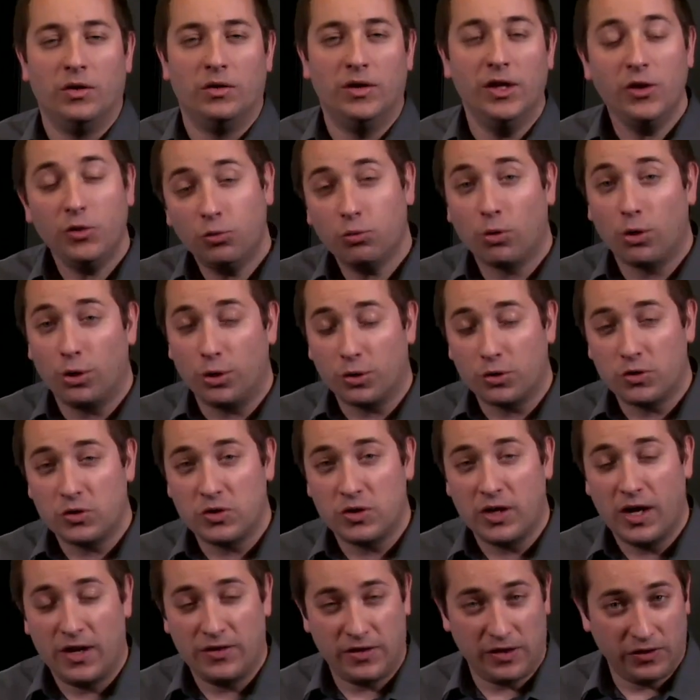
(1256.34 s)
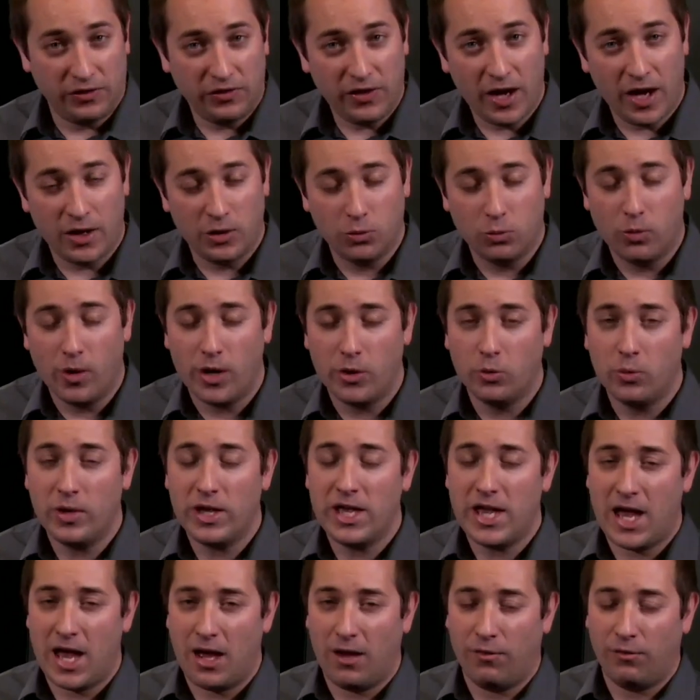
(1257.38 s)
This works, as I said, when
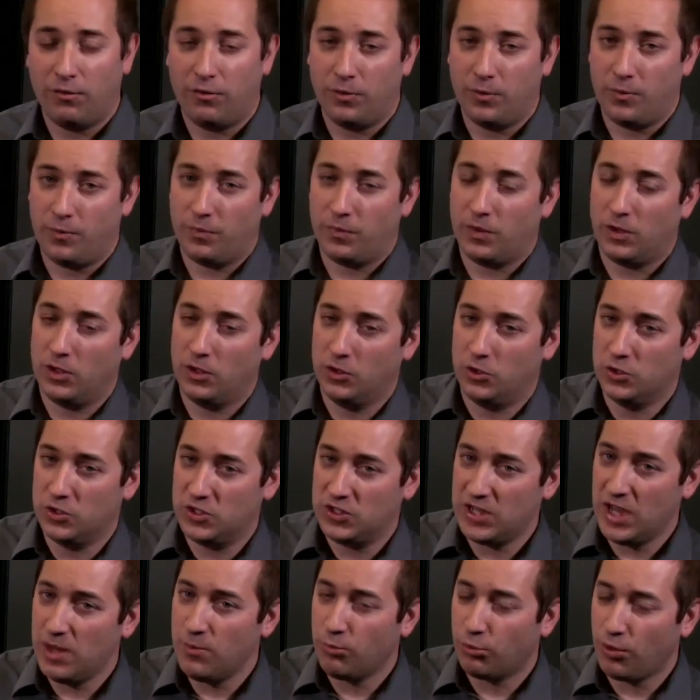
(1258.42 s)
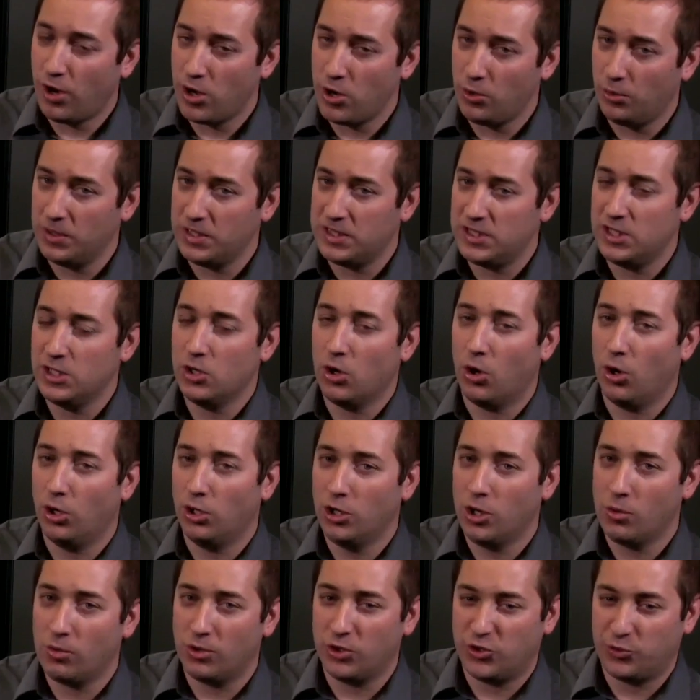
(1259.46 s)
we have the same priority or
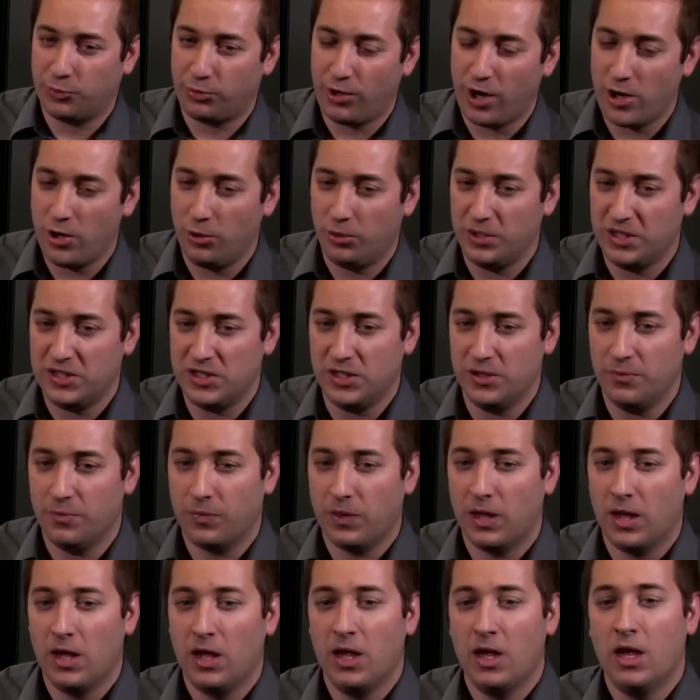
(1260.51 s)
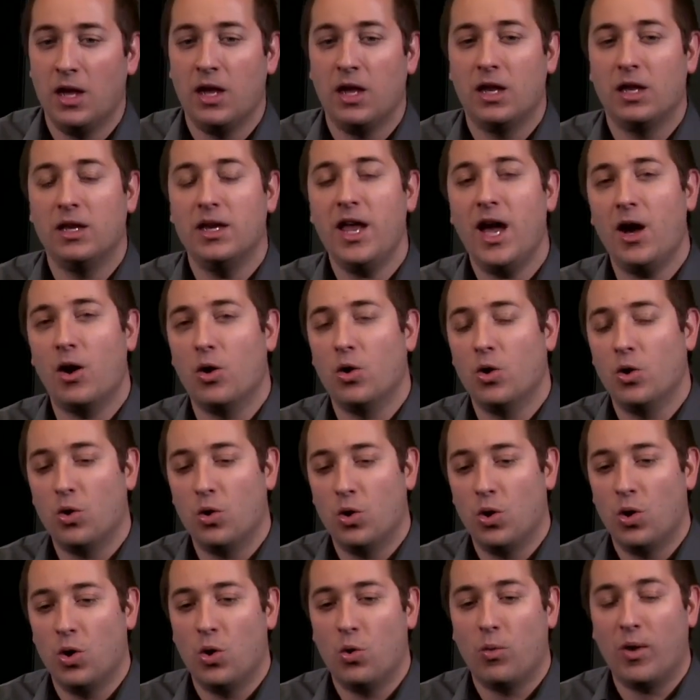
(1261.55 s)
lowest priority. Now,
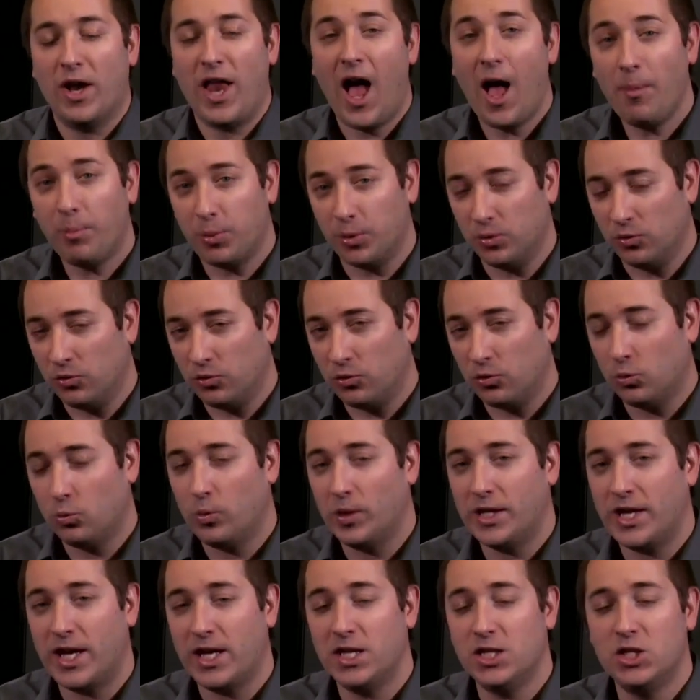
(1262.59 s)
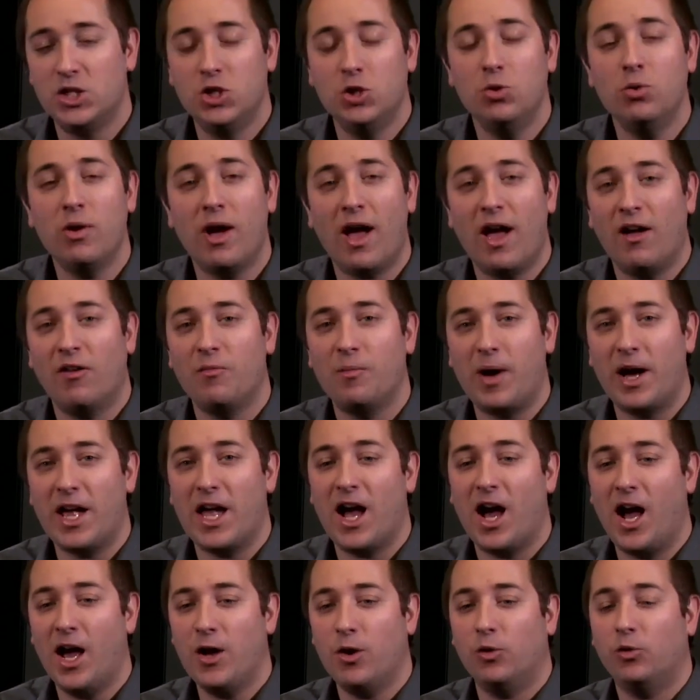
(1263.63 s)
what happens when I do have
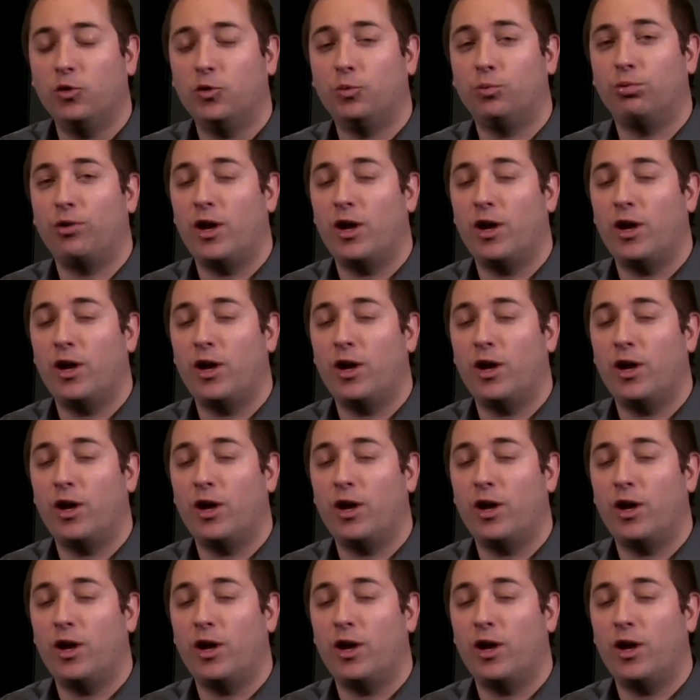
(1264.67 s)
my highest